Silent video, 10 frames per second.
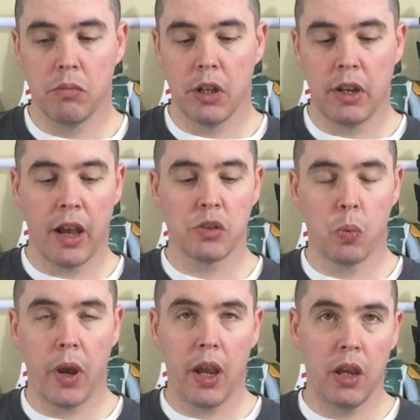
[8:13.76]
The
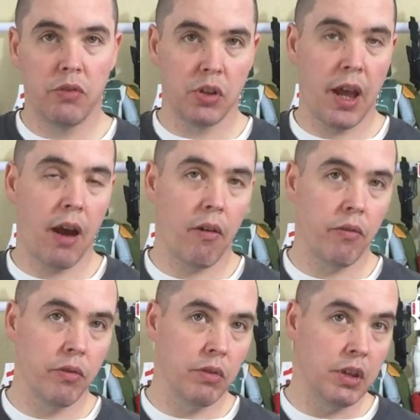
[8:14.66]
next wave should
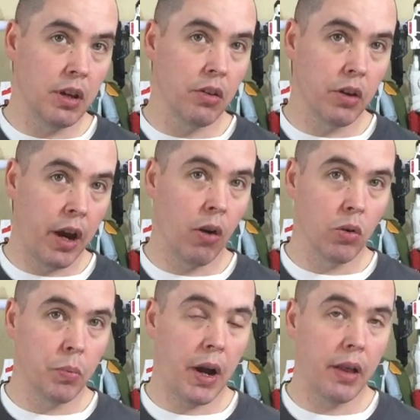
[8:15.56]
have the other
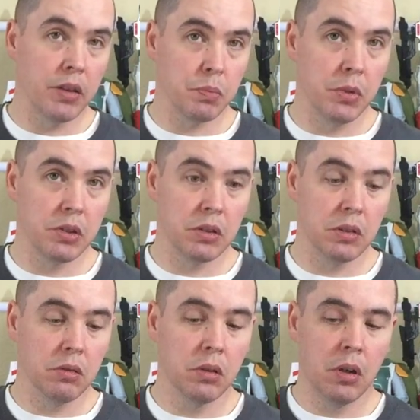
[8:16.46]
Aerobot that's
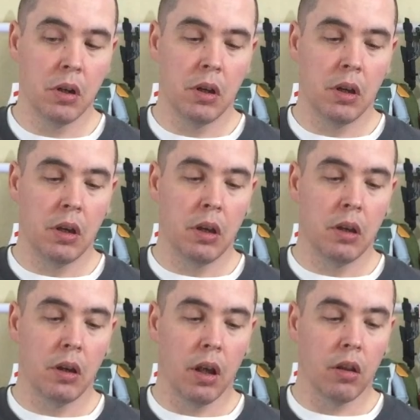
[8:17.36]
missing,
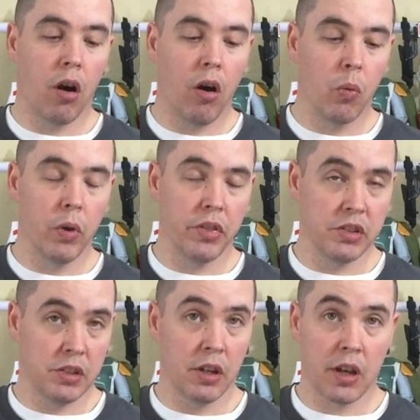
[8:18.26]
along with the
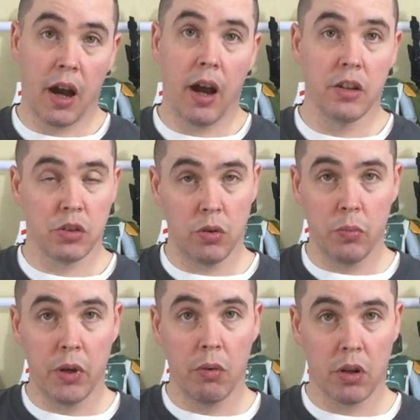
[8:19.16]
Stunticon, so
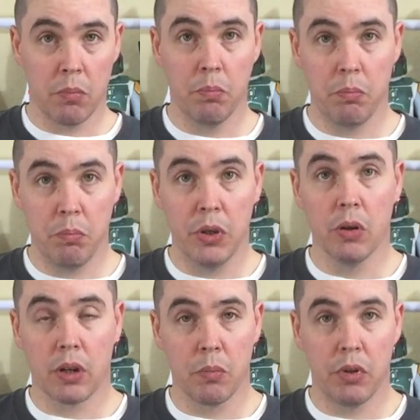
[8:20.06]
you'll be able to
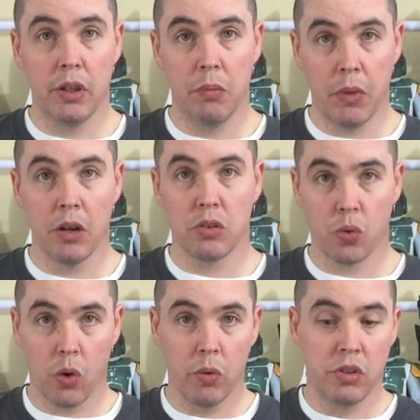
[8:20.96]
build a complete
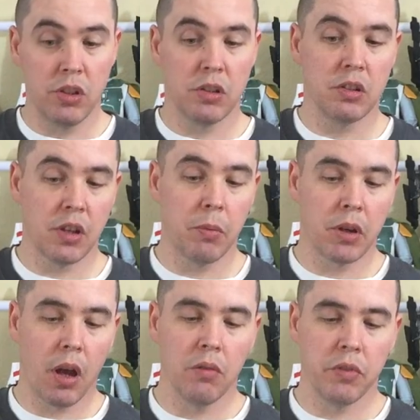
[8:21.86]
Menasor with just
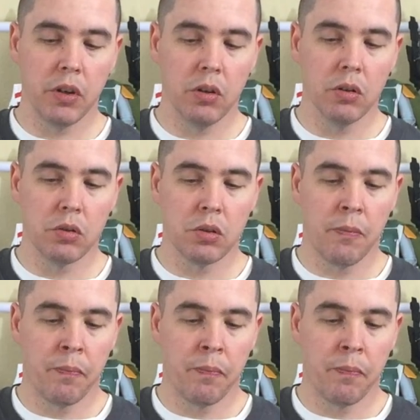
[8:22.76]
Decepticon figures.